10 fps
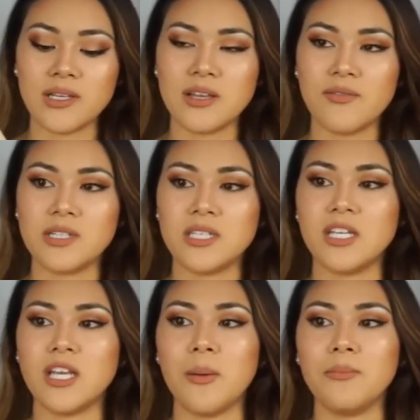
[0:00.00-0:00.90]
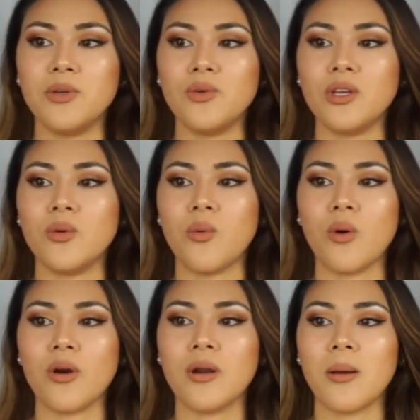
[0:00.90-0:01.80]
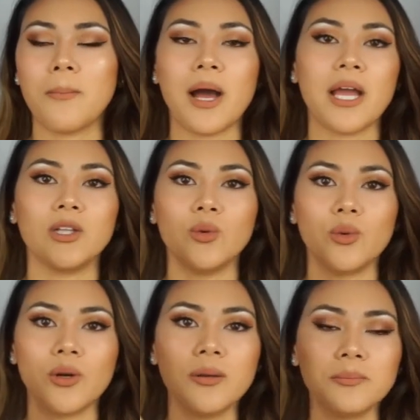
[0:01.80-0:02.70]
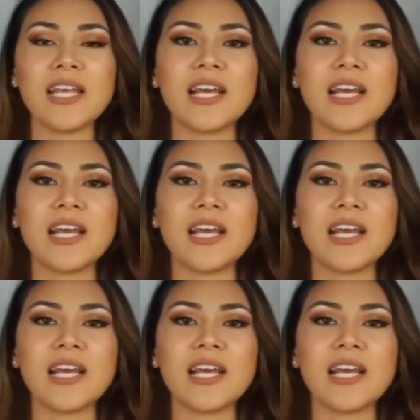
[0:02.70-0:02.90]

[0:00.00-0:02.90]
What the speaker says: Me, I'm just done in the hype. Me, I'm just done in